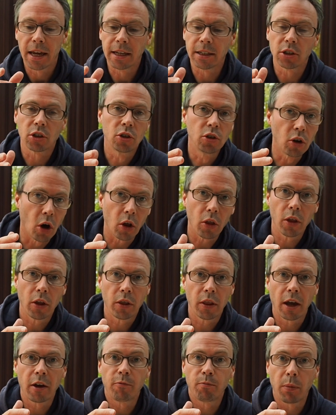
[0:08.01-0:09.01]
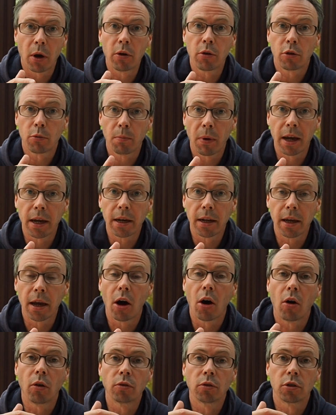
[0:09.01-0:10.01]
It's not that they've both made
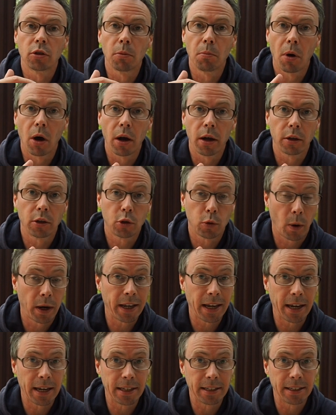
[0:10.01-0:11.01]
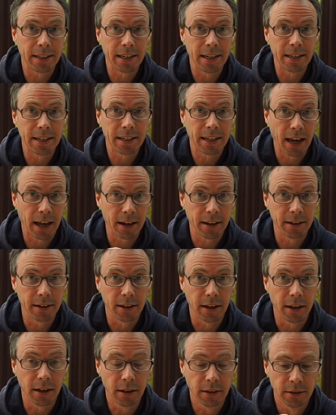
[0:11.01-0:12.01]
it onto my 2018
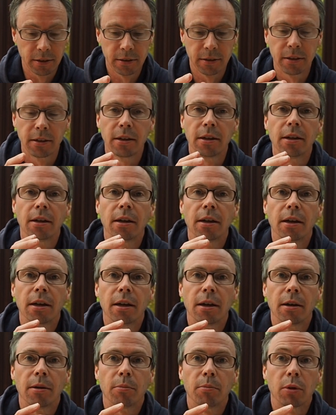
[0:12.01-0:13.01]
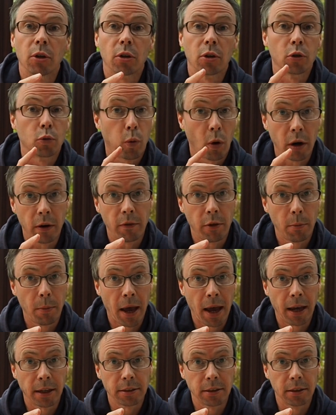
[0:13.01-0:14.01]
calendar, because one of them
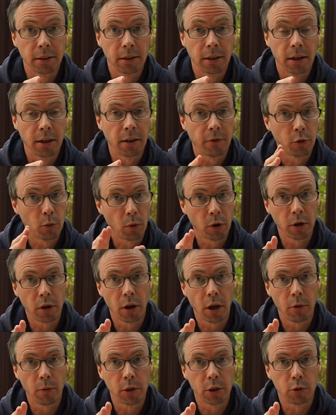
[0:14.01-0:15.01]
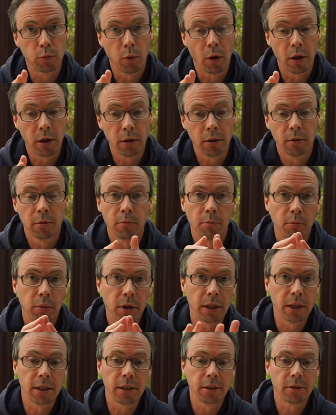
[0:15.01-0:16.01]
hasn't. And if you want to know which one,
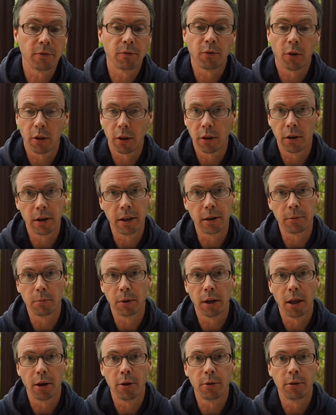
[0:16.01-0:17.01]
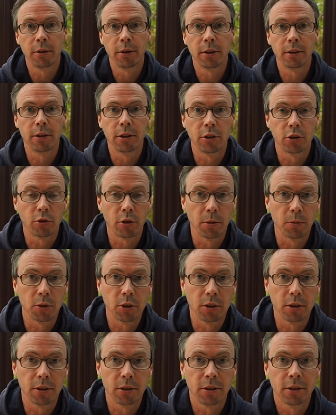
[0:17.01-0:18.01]
please follow the link below in the
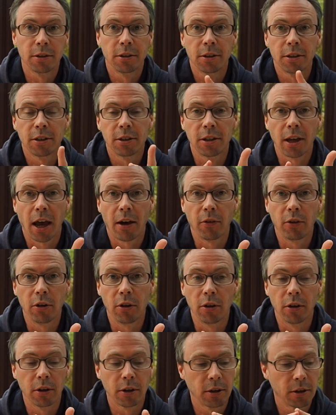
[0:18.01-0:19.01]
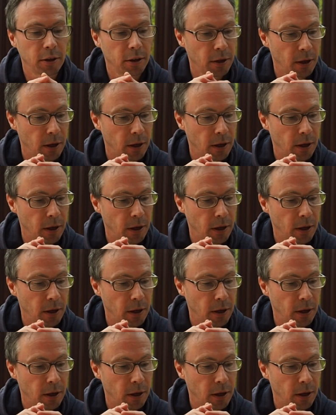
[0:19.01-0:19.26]
description to have a look.